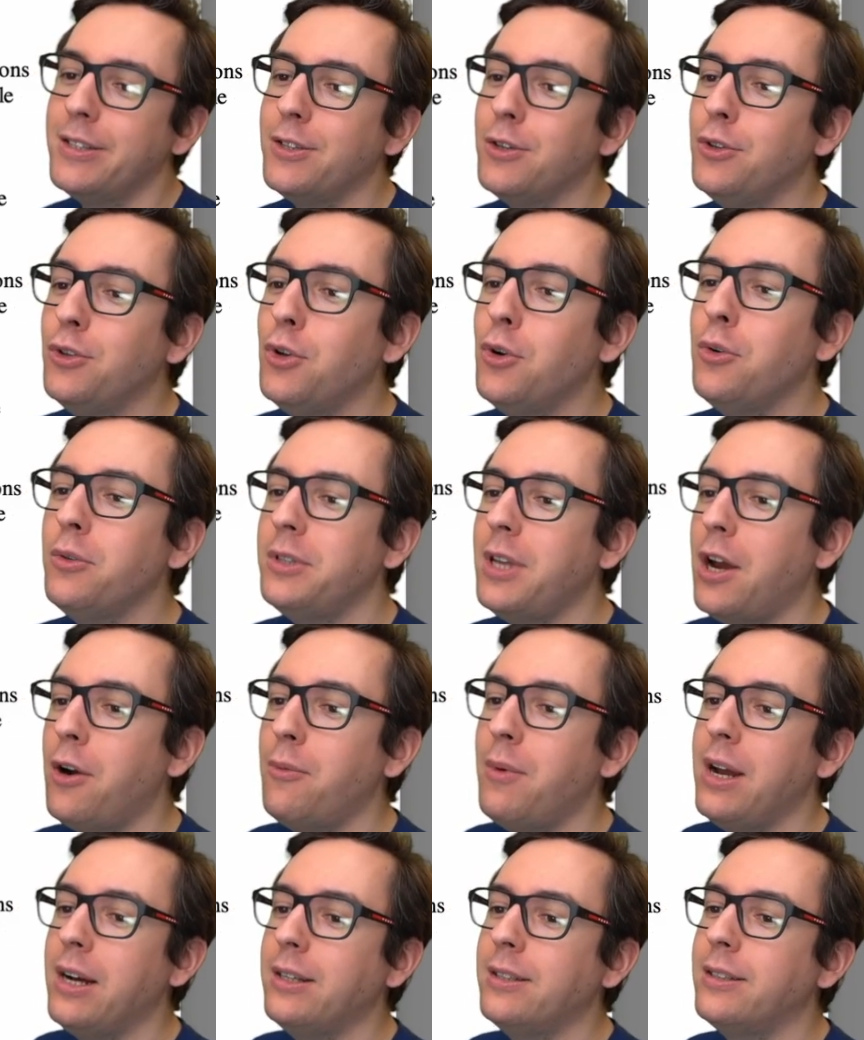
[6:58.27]
So no
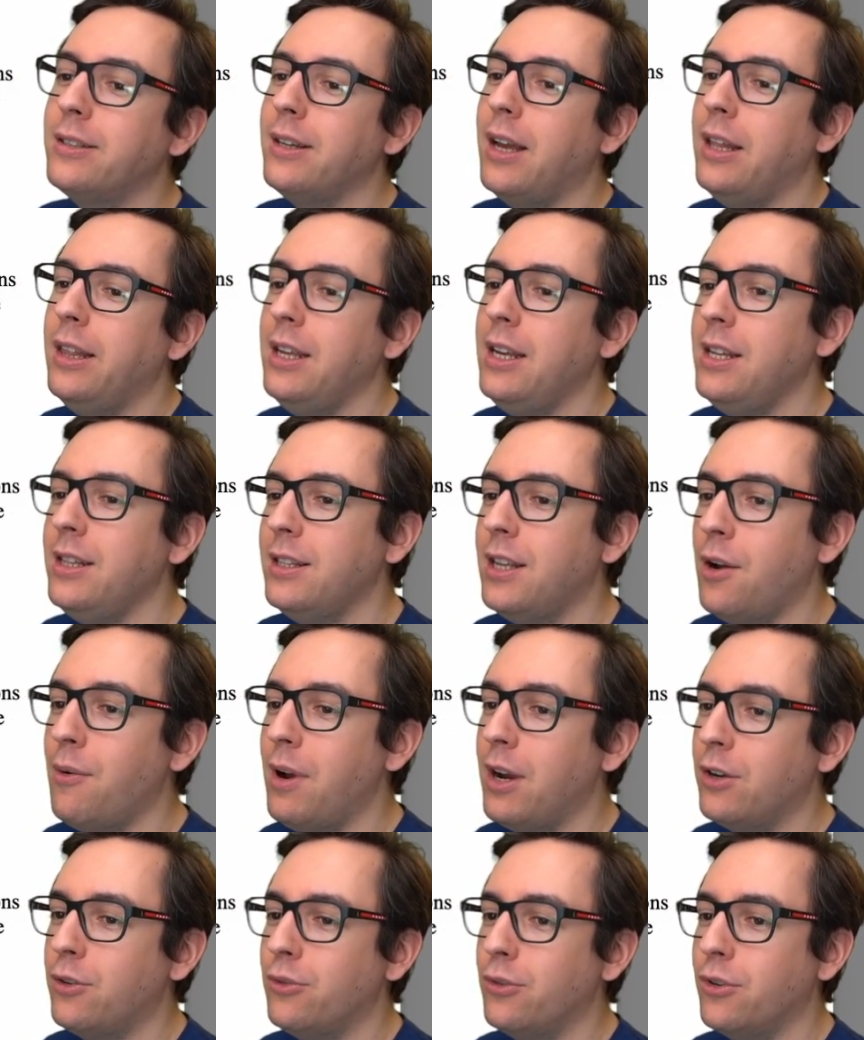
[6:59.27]
direct and
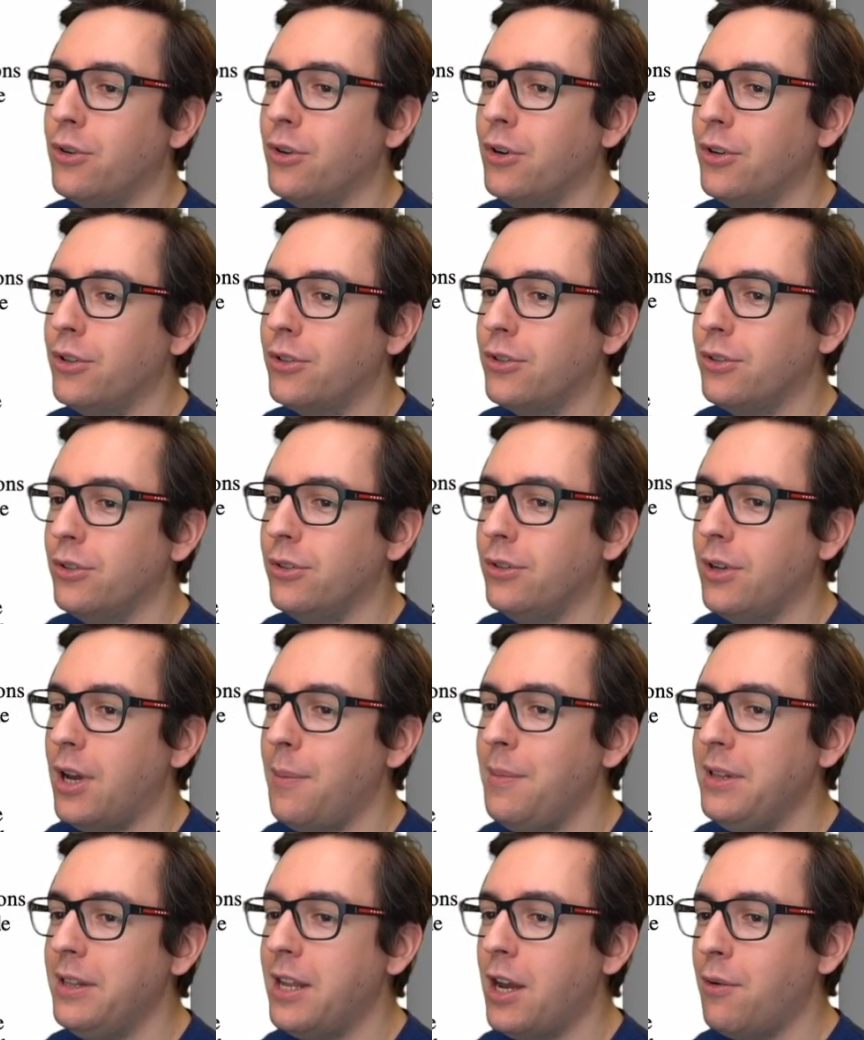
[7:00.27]
indirect recursion. I
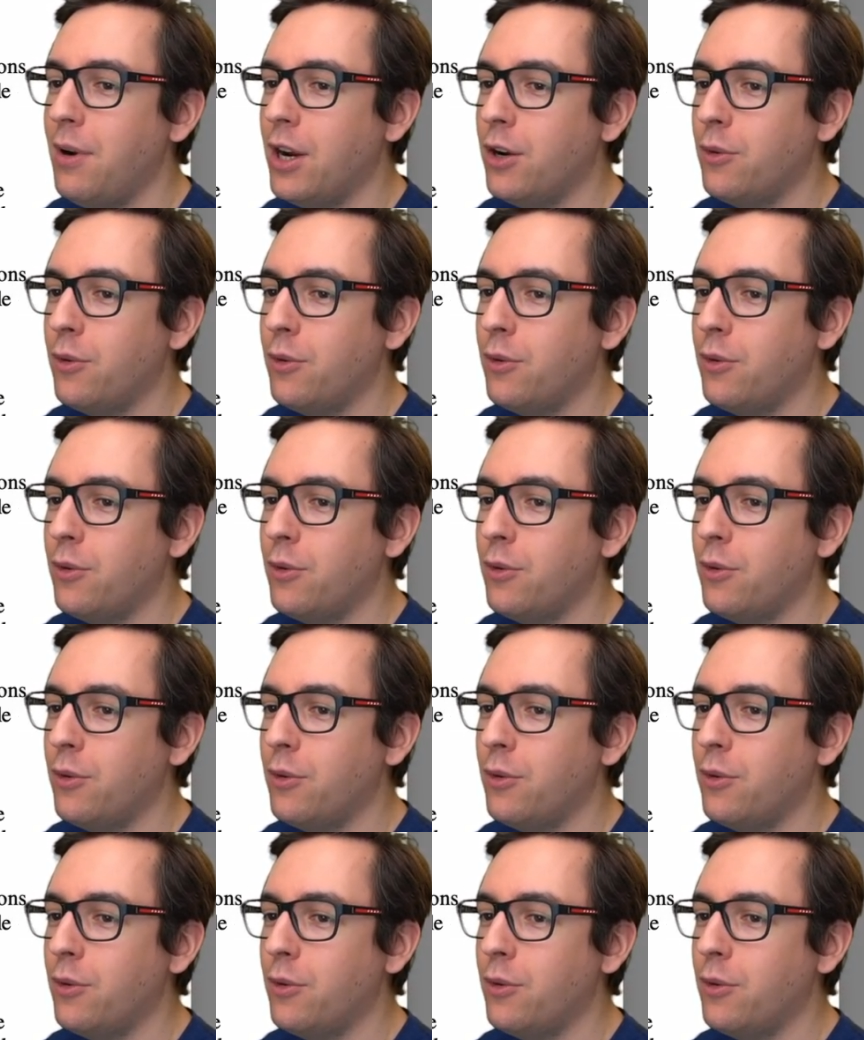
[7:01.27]
mean, direct